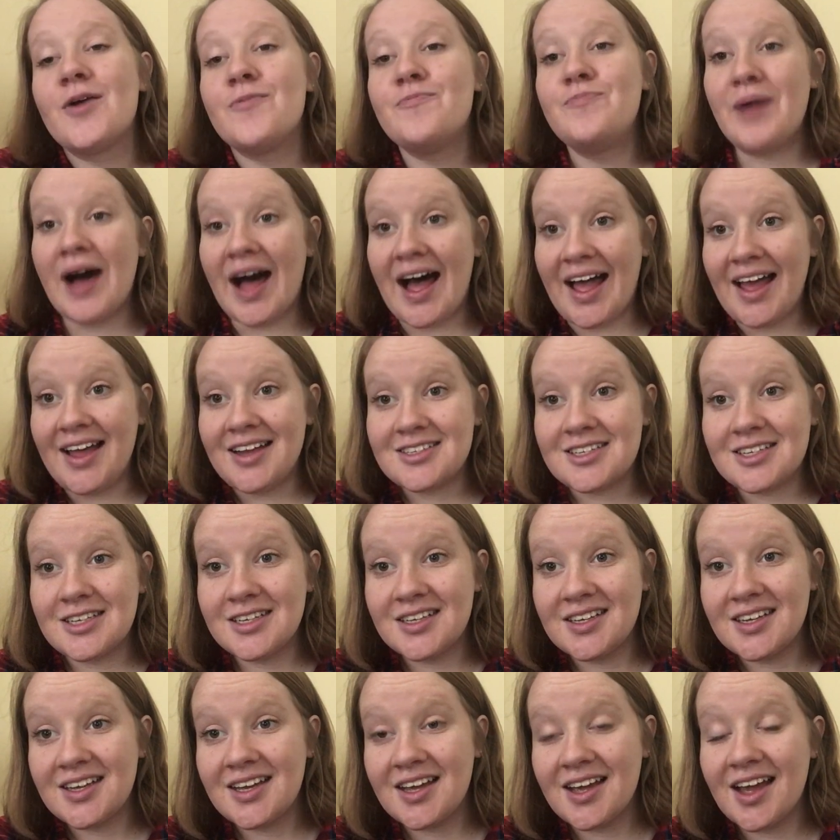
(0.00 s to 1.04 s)
But
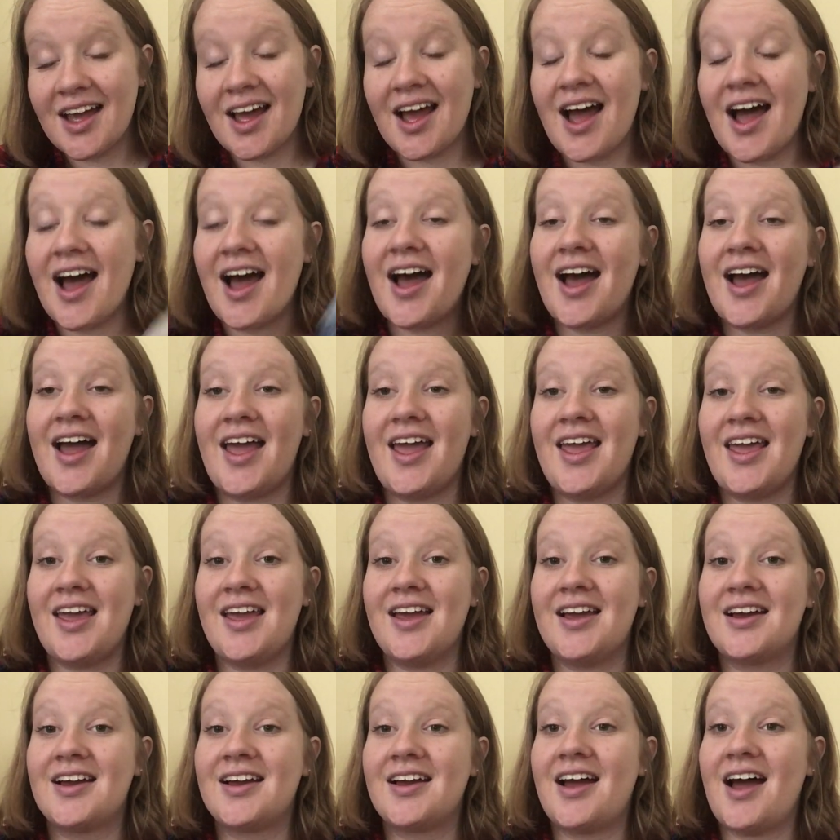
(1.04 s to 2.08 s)
I
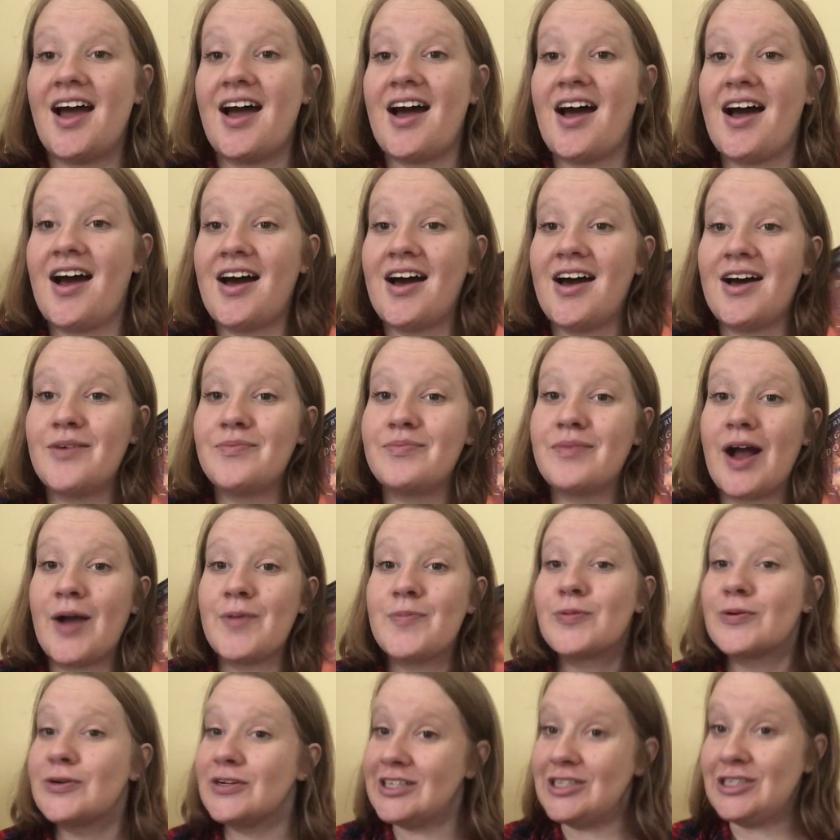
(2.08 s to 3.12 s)

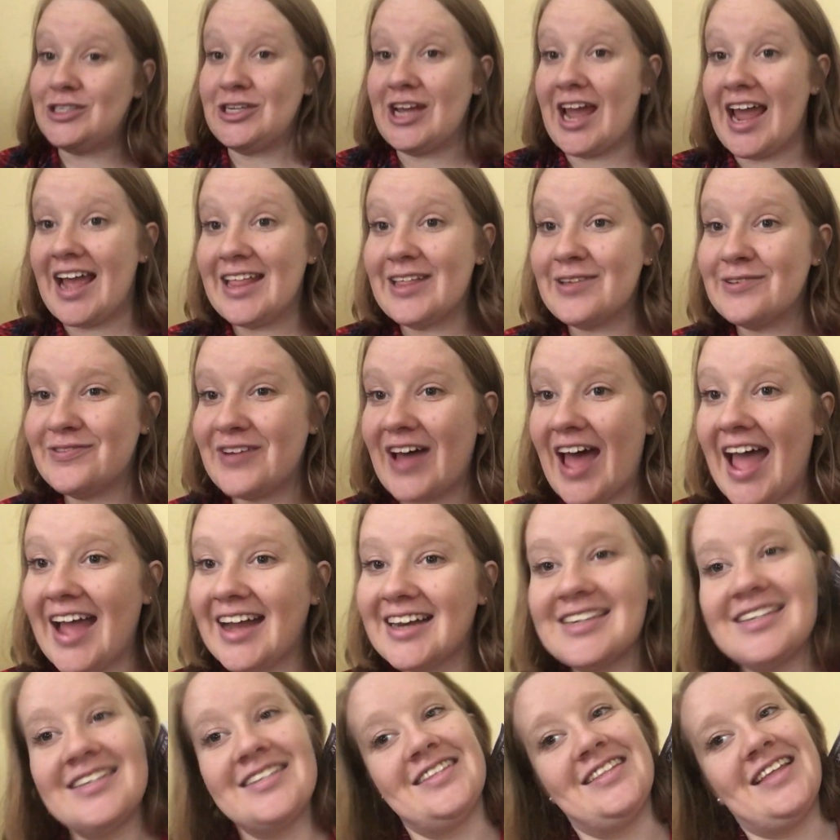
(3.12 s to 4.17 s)
appreciate the
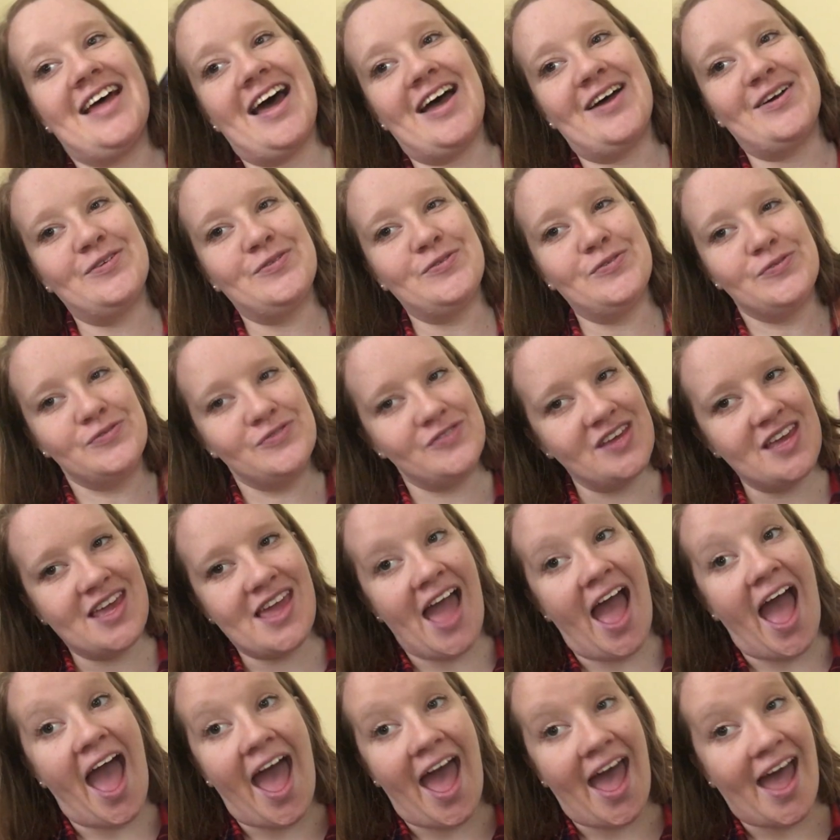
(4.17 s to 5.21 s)
fact that we
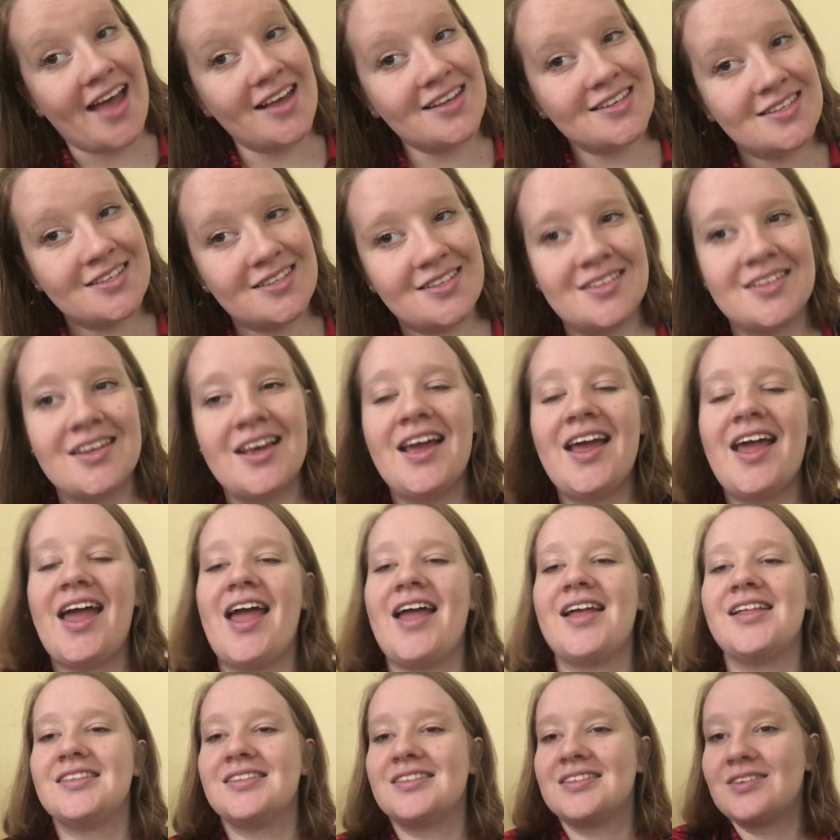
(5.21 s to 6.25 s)
asked
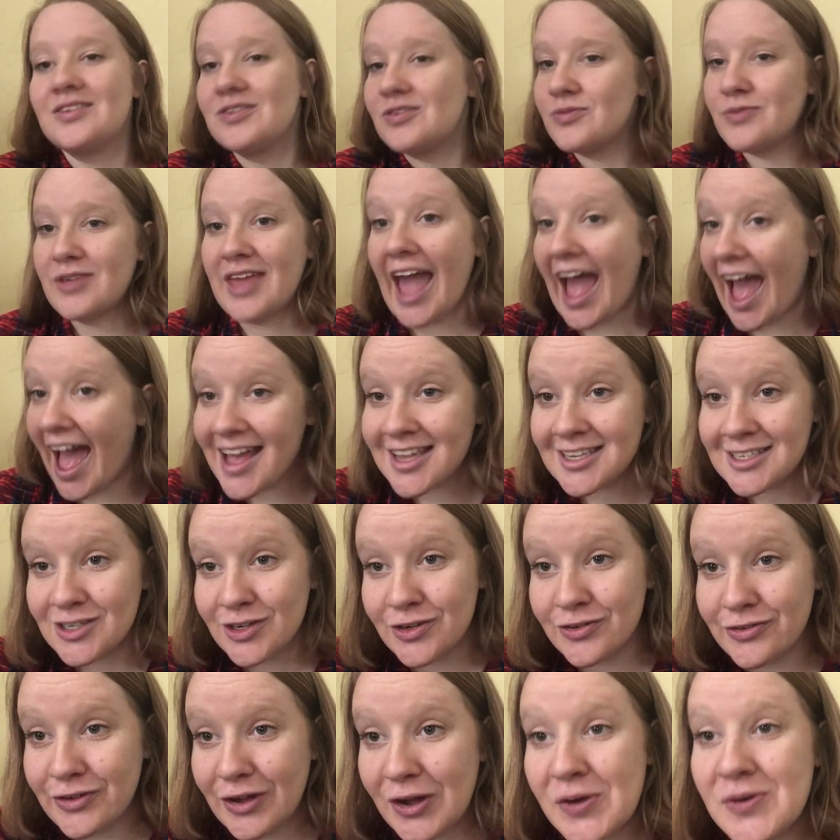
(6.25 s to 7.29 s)
and cast
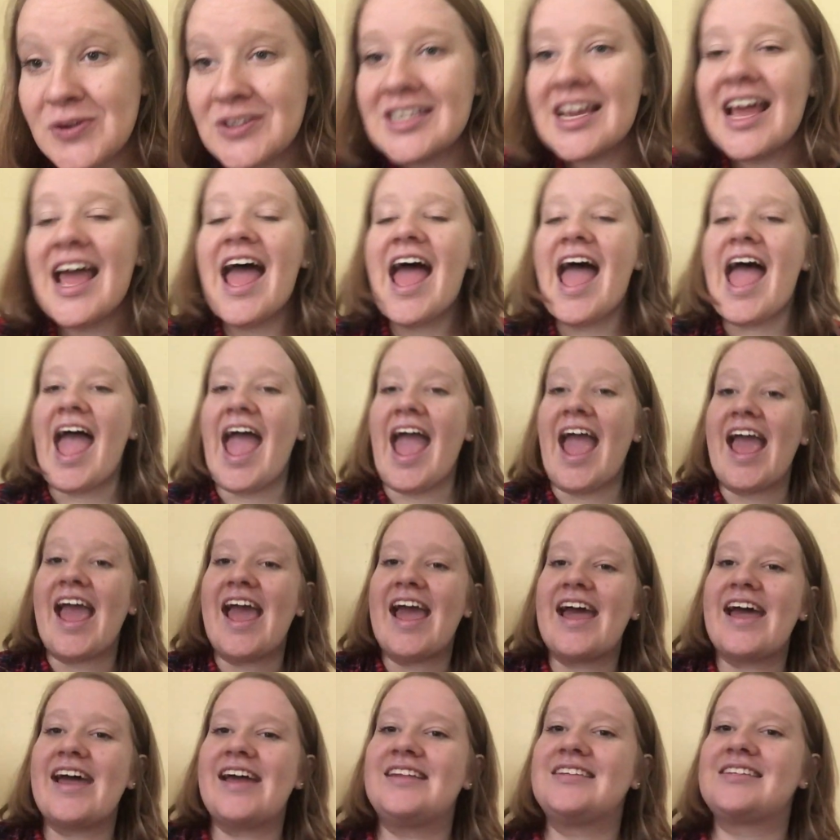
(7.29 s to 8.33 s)
her vote.
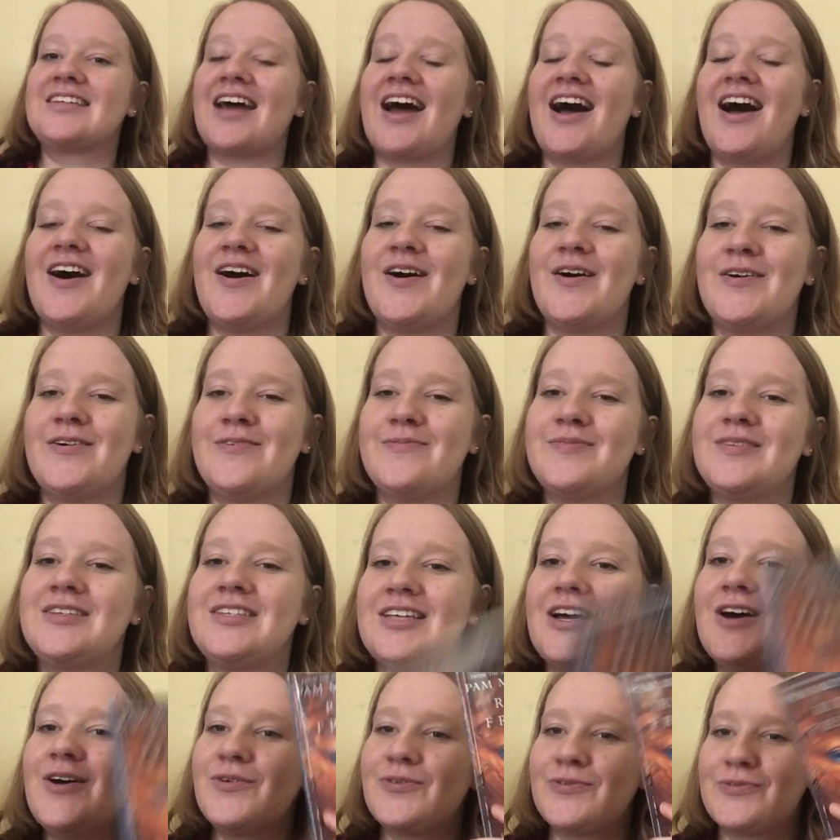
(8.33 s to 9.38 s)
And
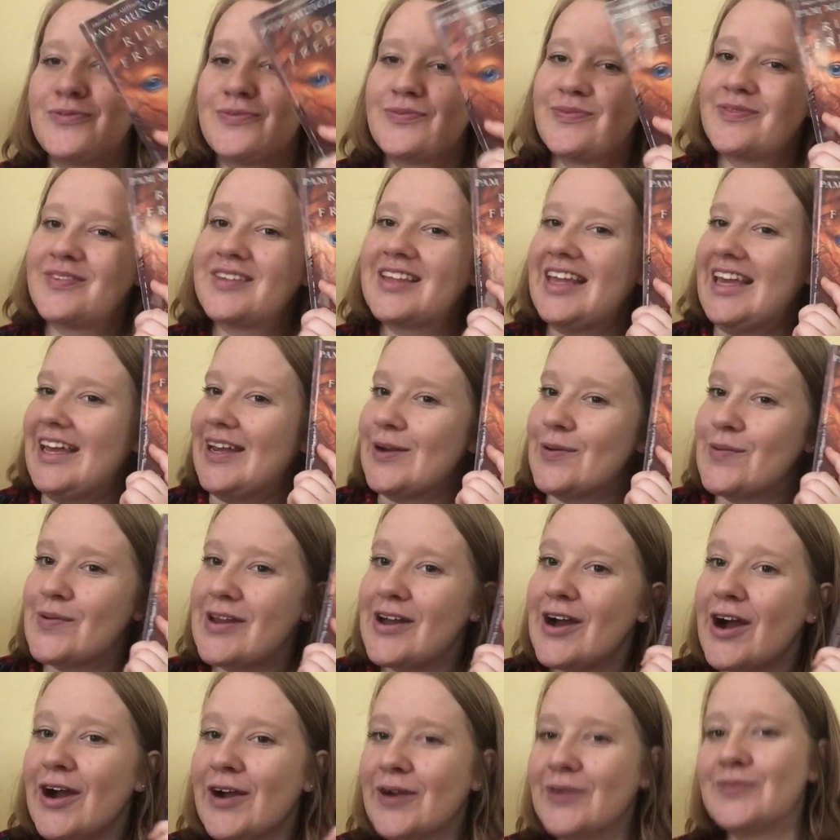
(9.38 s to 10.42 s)
so here we
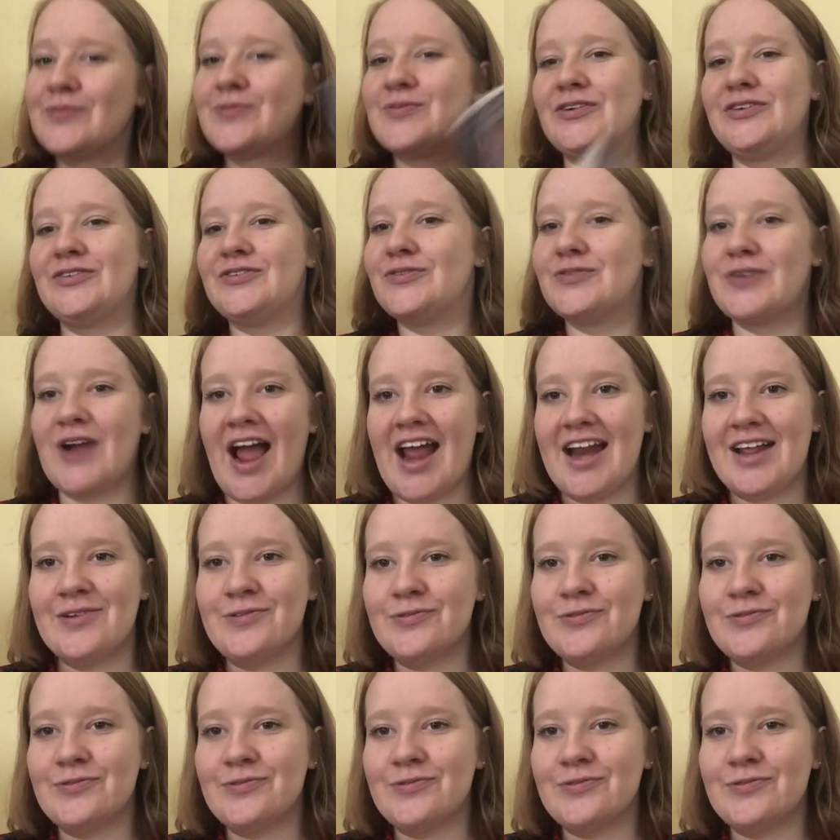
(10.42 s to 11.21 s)
are with Writing